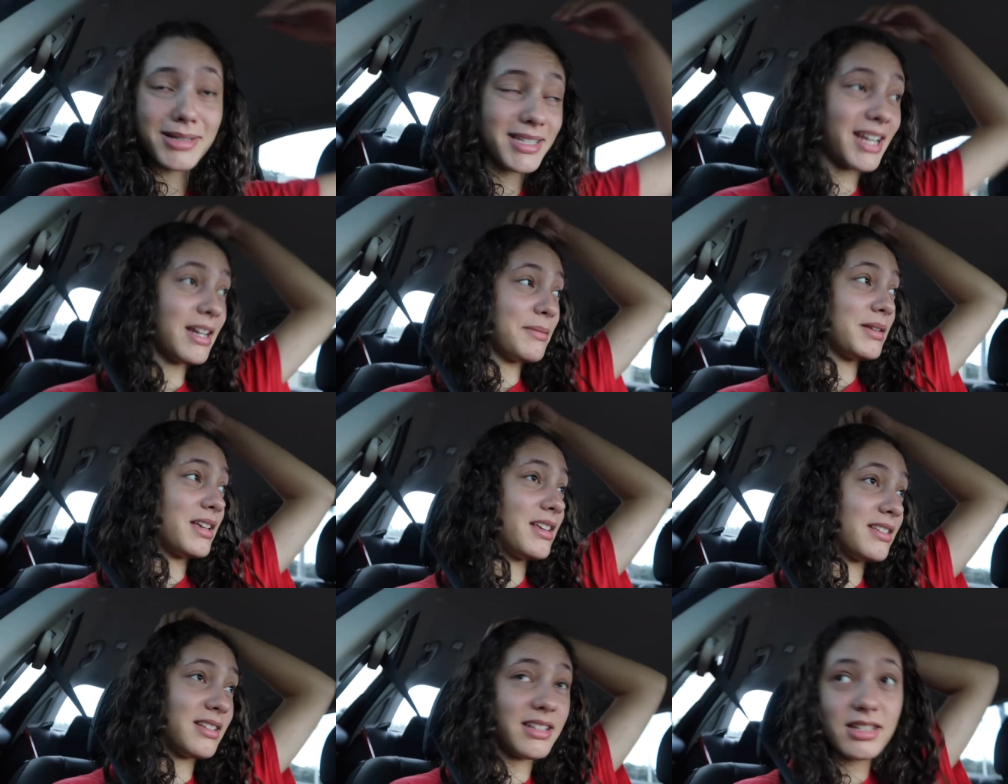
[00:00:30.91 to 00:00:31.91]
excited
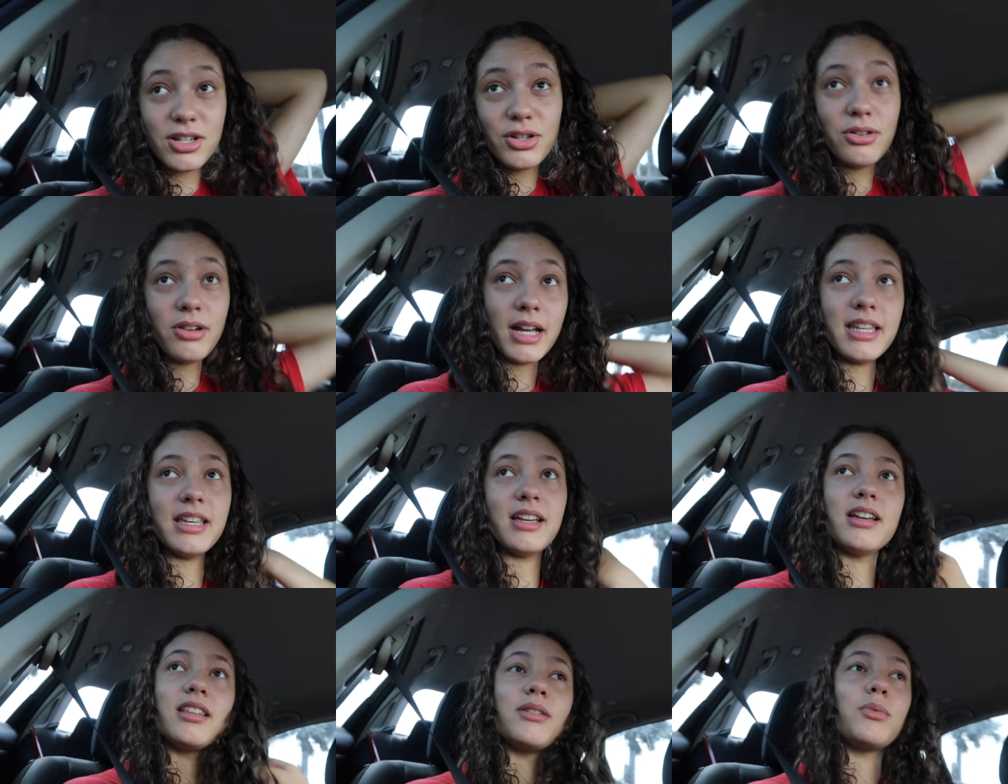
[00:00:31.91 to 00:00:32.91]
because it's a new
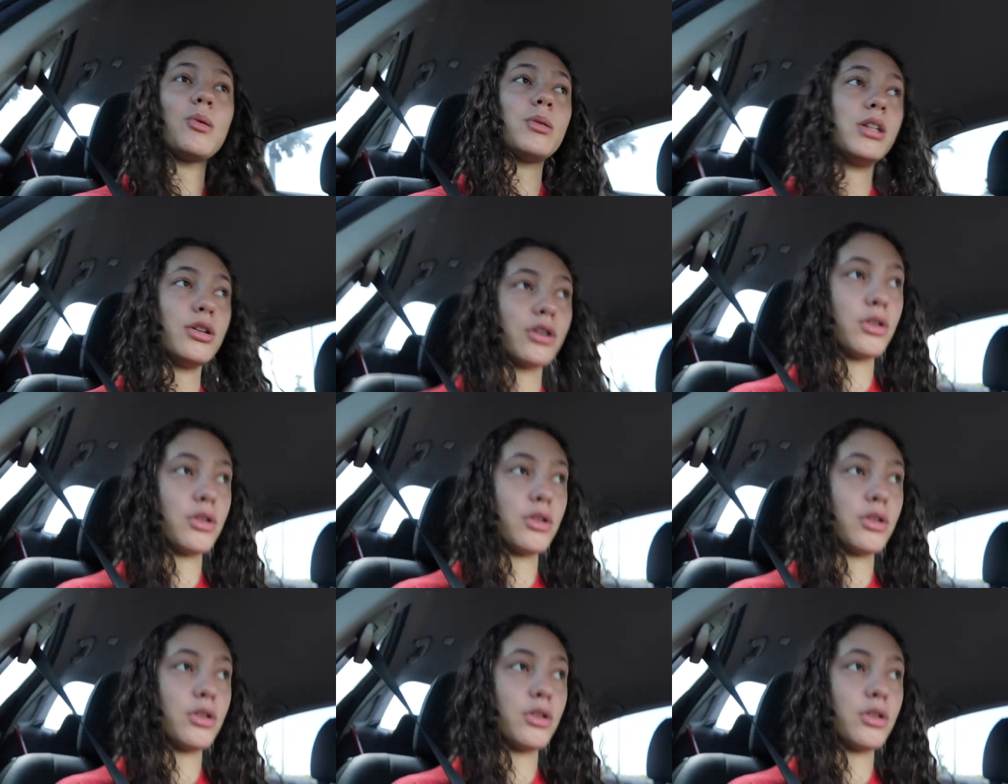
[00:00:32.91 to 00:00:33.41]
Ikea than what we are